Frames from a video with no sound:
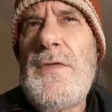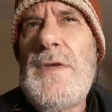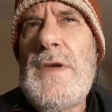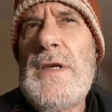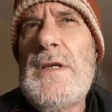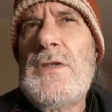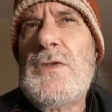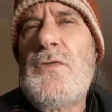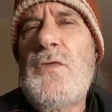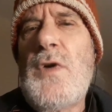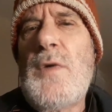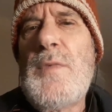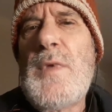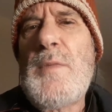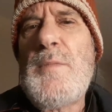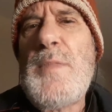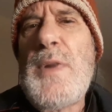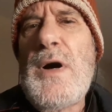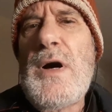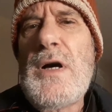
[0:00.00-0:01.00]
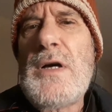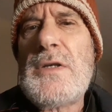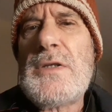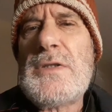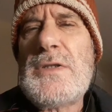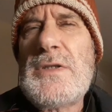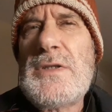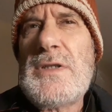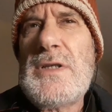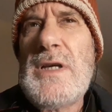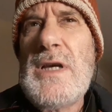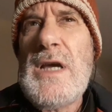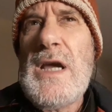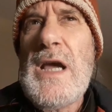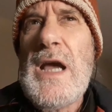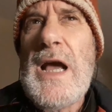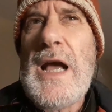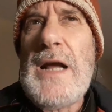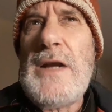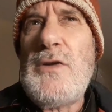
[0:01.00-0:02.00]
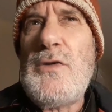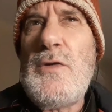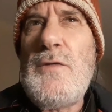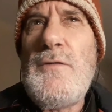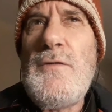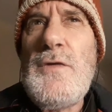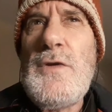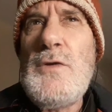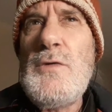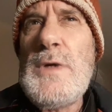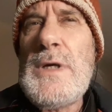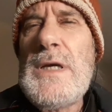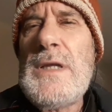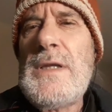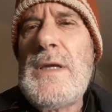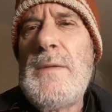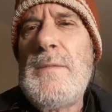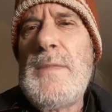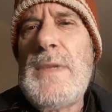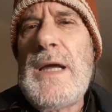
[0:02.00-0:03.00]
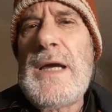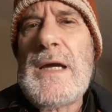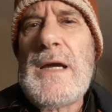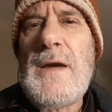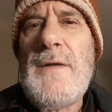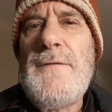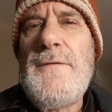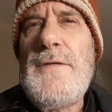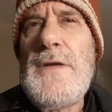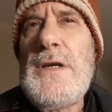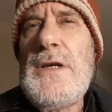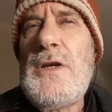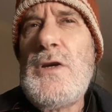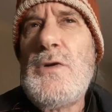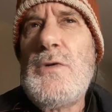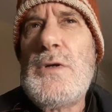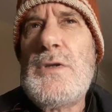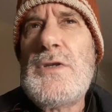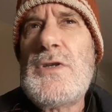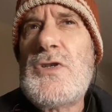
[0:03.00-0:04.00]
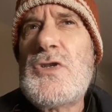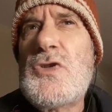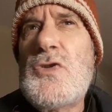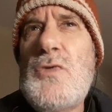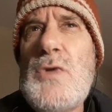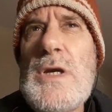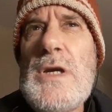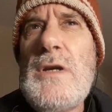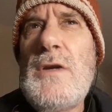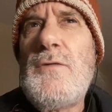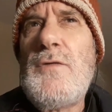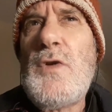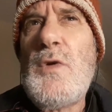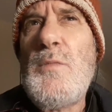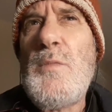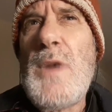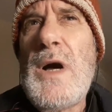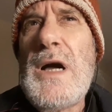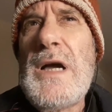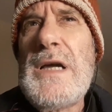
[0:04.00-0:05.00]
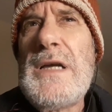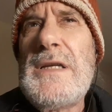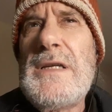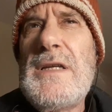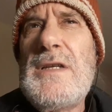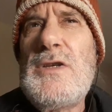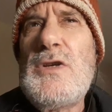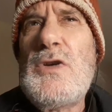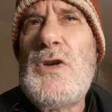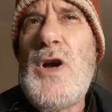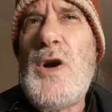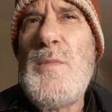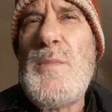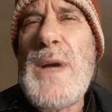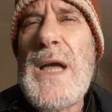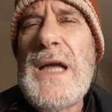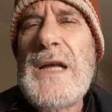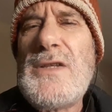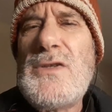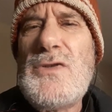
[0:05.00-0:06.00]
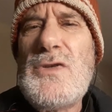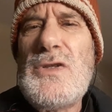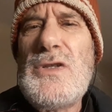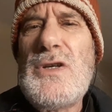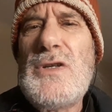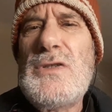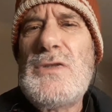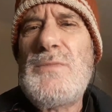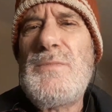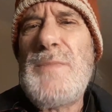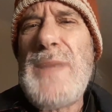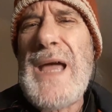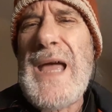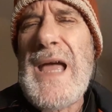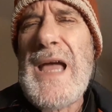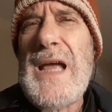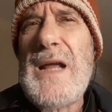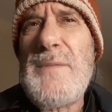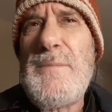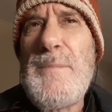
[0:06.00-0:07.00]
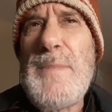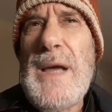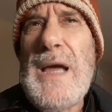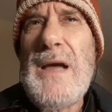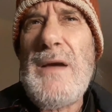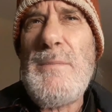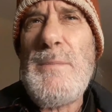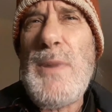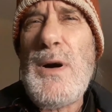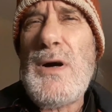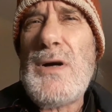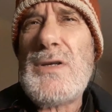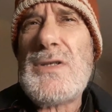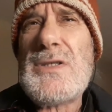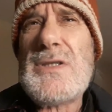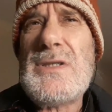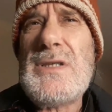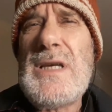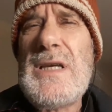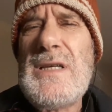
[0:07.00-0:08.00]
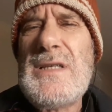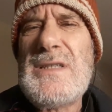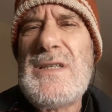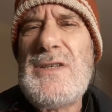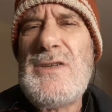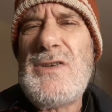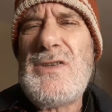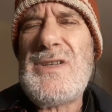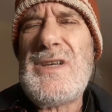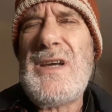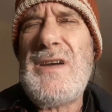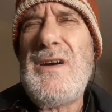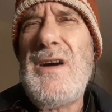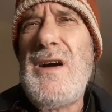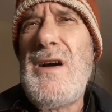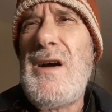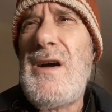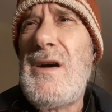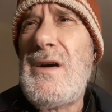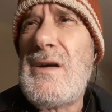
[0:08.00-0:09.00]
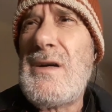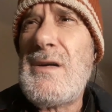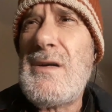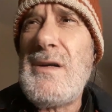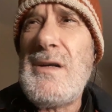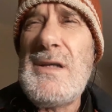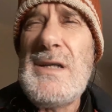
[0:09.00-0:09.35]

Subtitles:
things from the past and reviewing them like a video on the screen of your mind, and you go back to those bad past things and you think, oh,